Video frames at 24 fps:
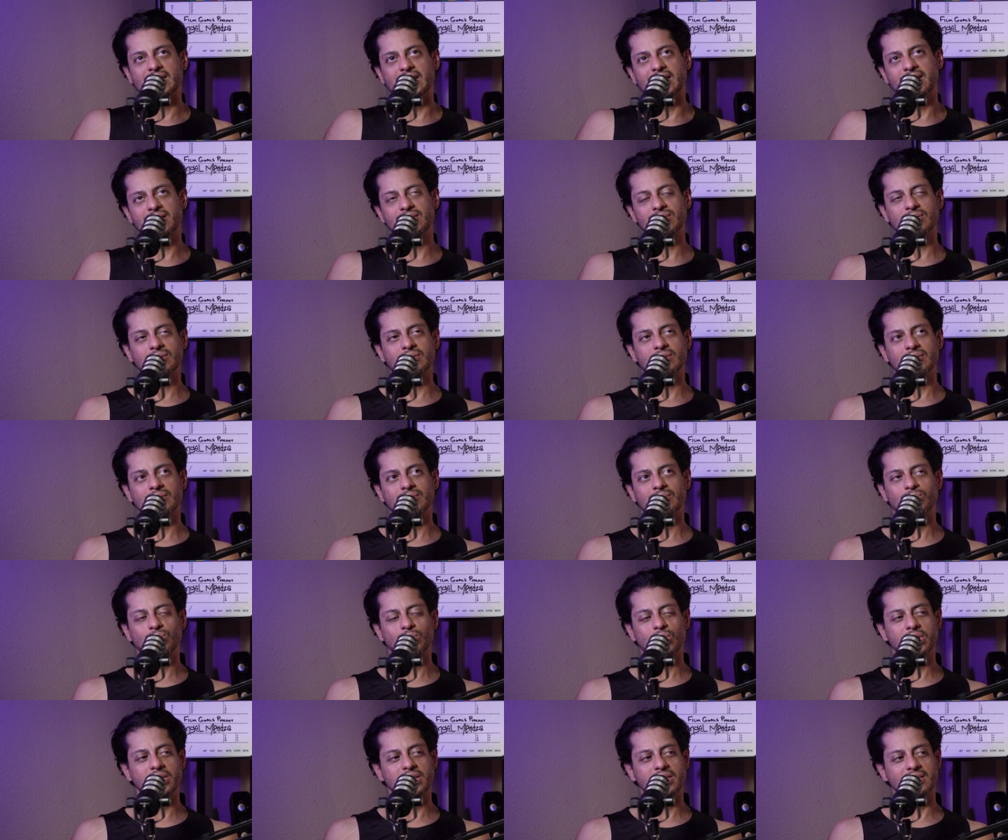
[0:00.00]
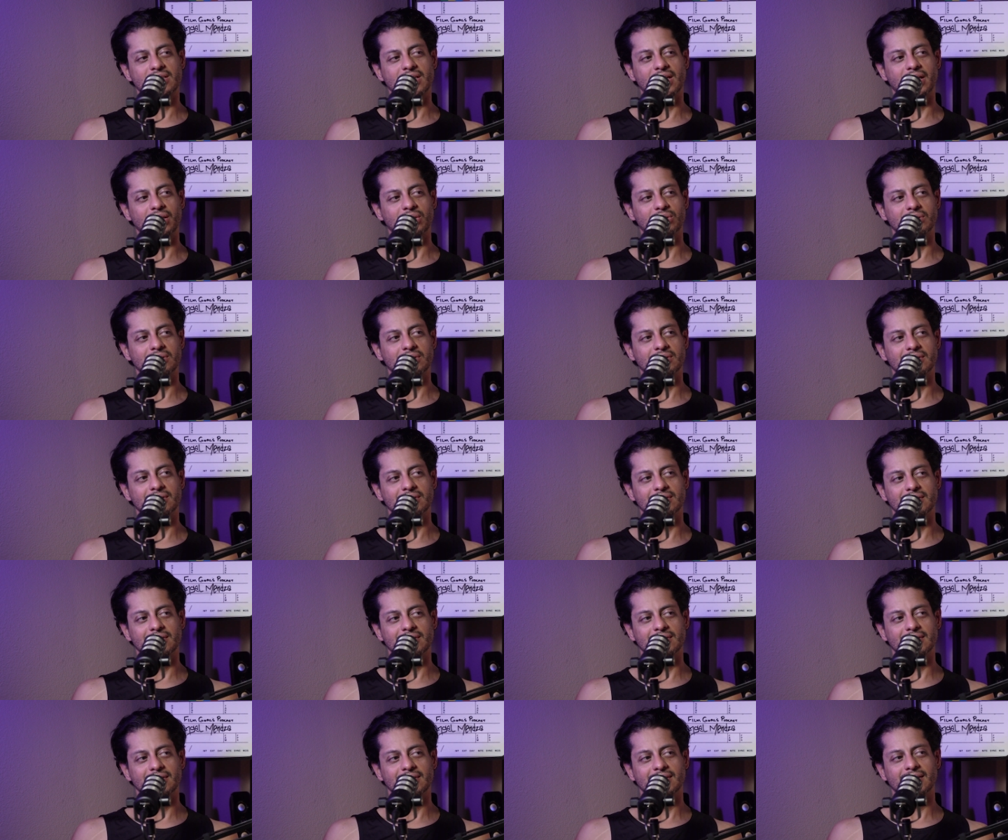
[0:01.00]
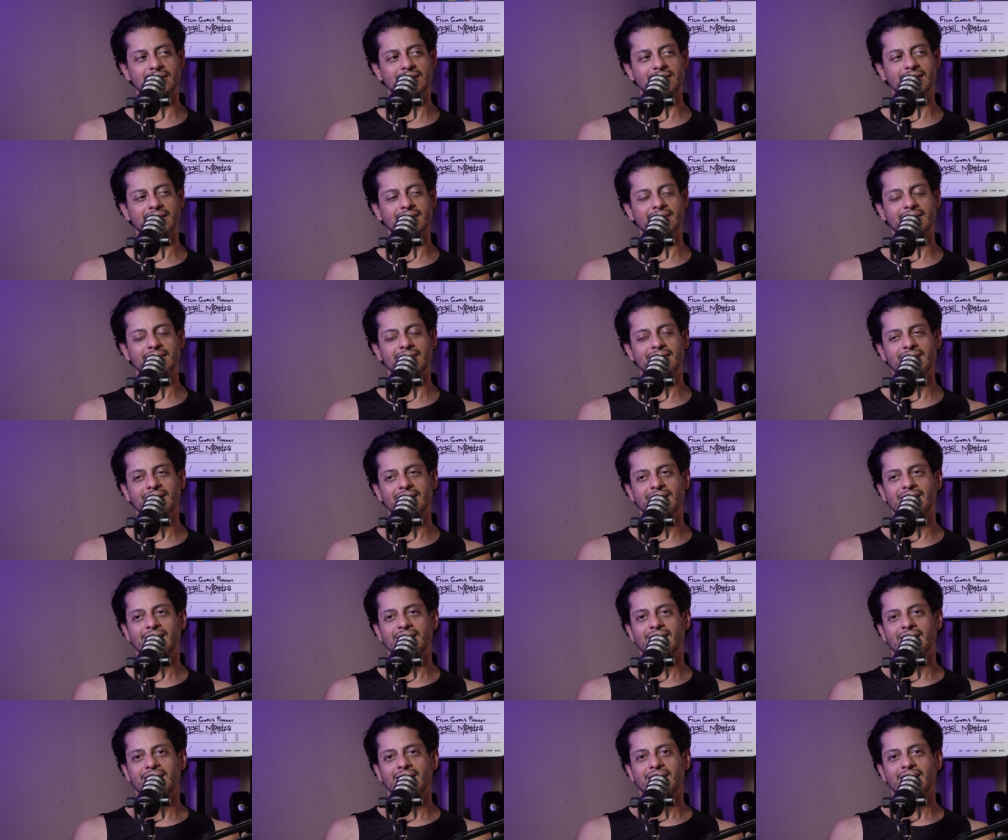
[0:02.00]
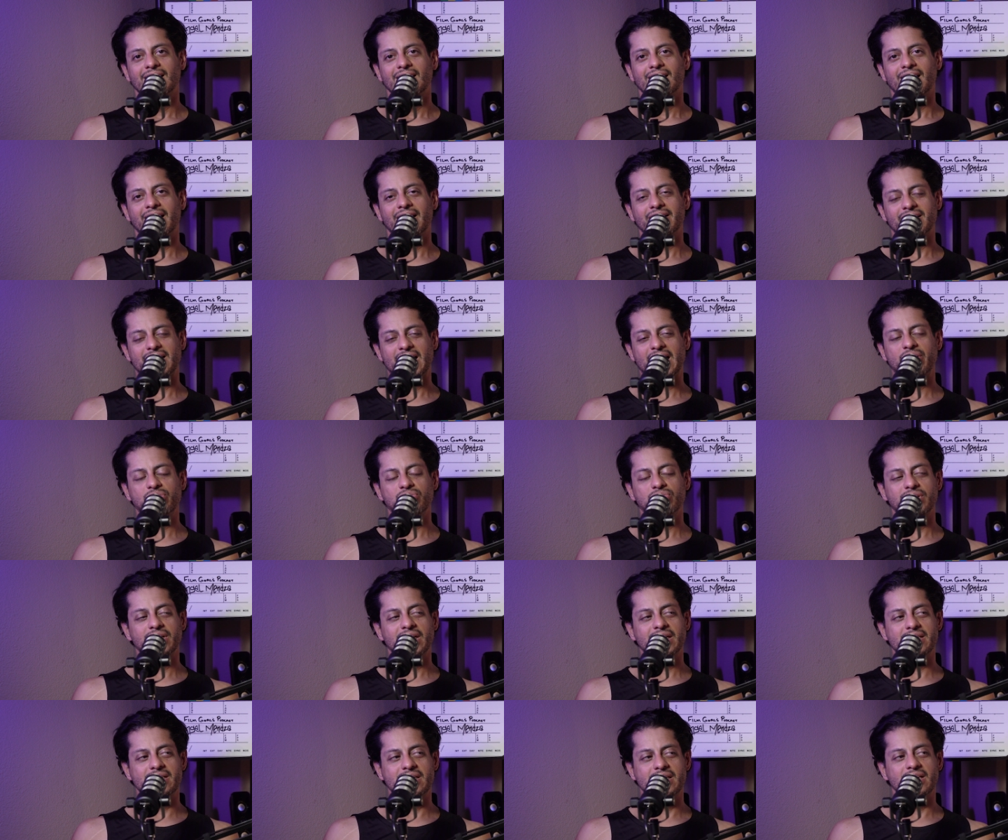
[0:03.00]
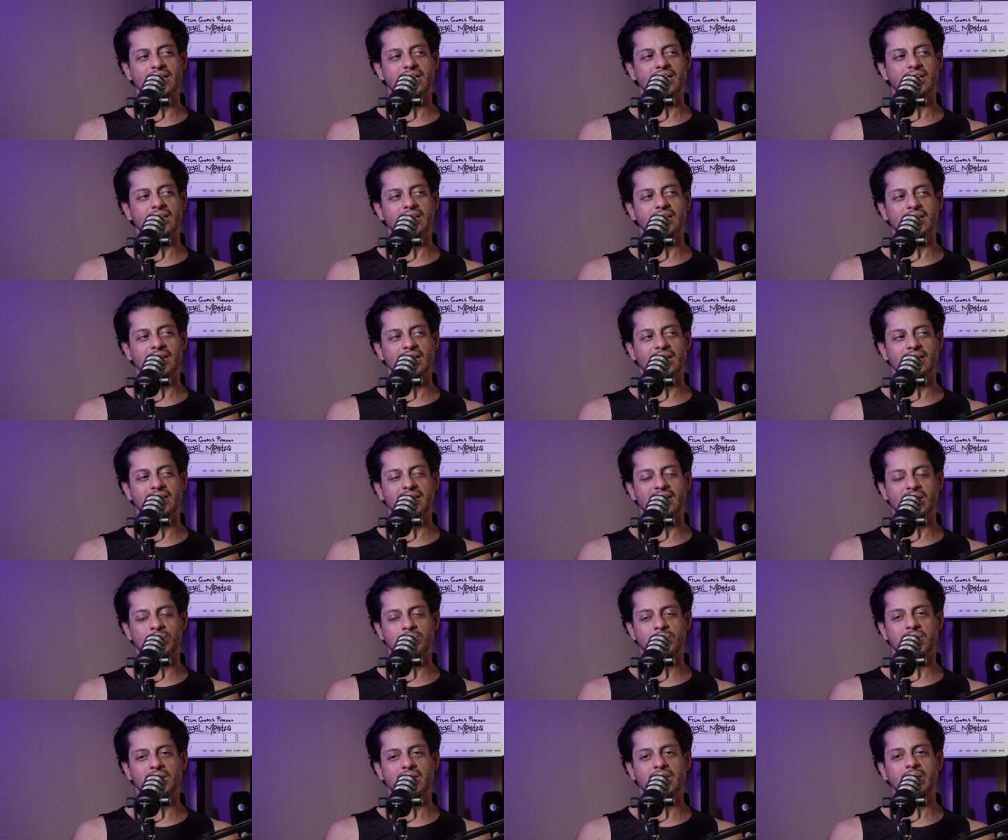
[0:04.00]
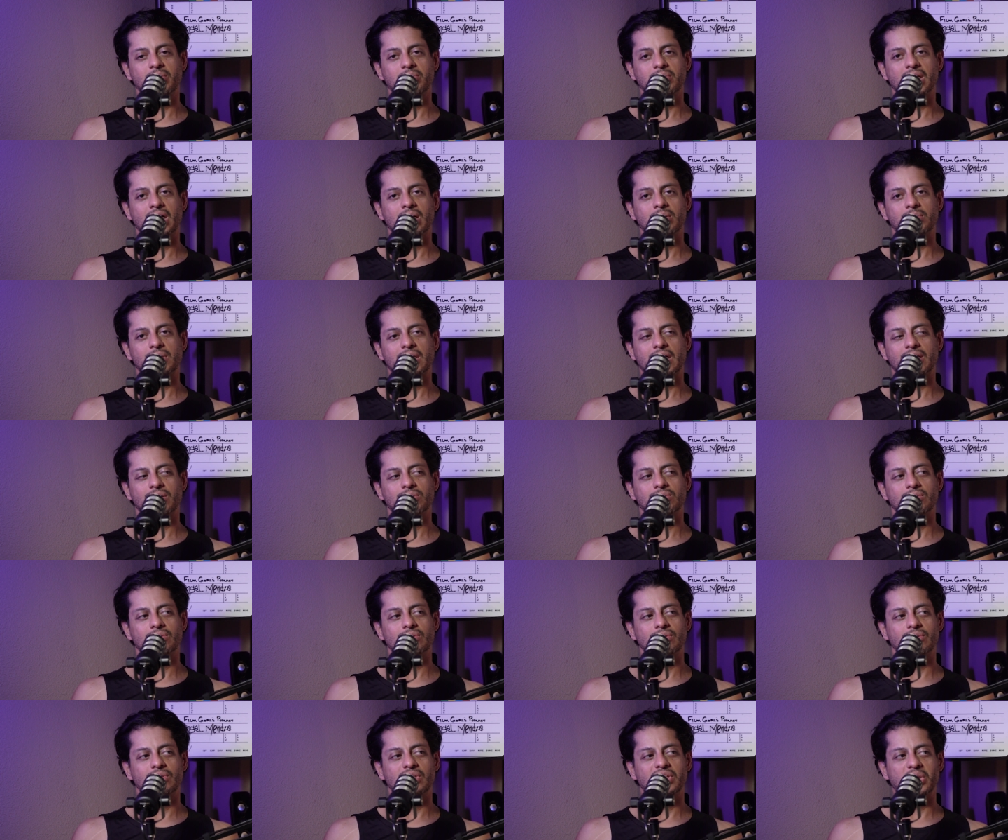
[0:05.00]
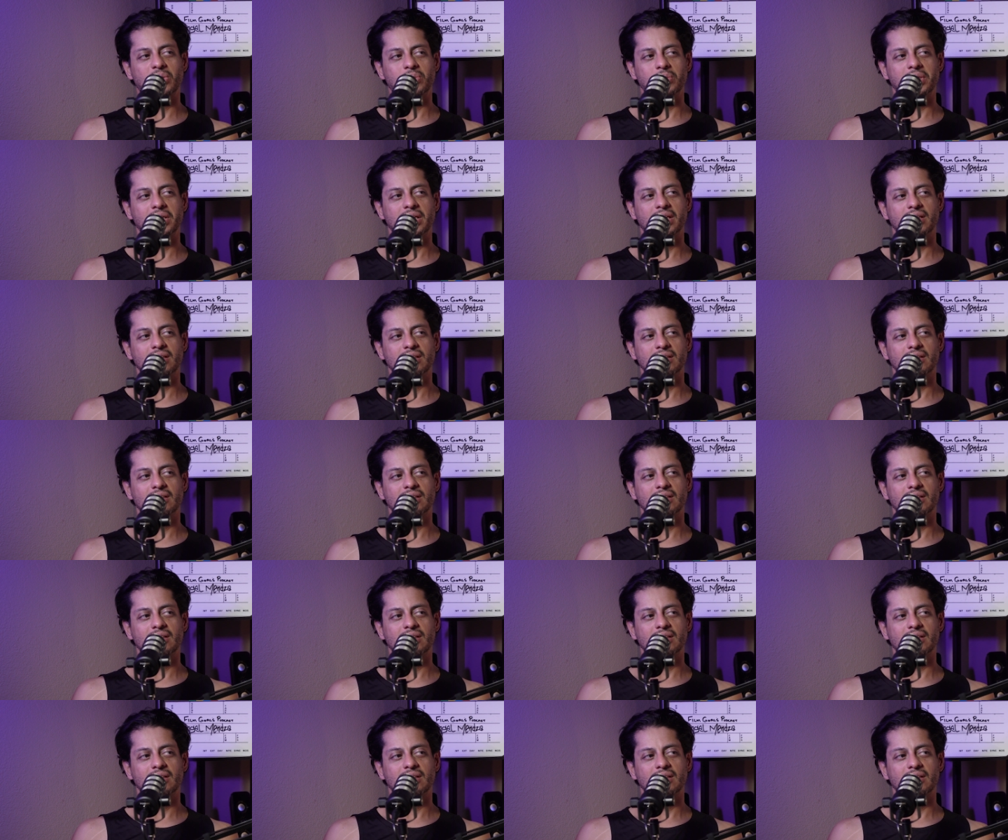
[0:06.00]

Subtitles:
It's a working title. Yeah. I have an idea, and I think I'm going to keep that, but I don't know yet.